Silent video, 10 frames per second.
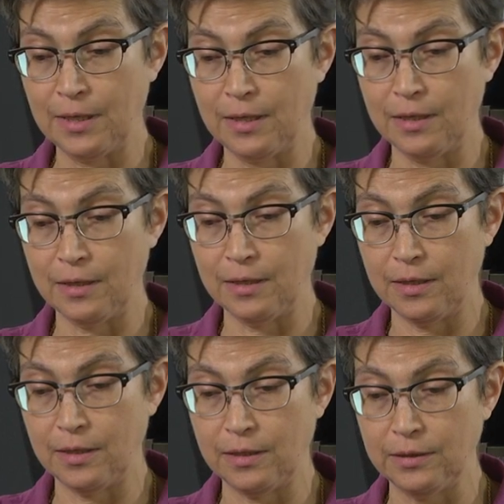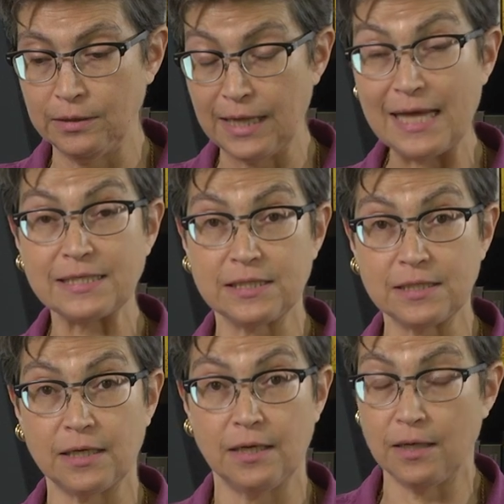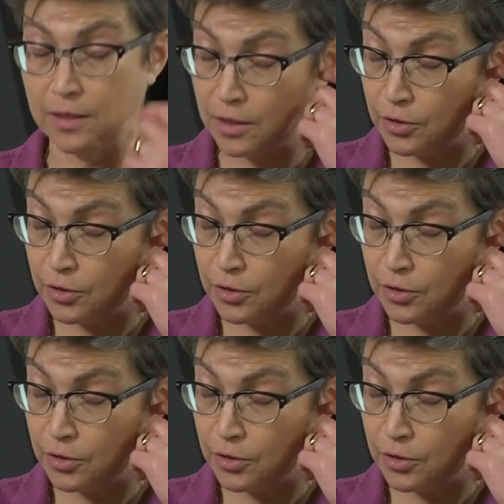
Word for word: a, a less uh,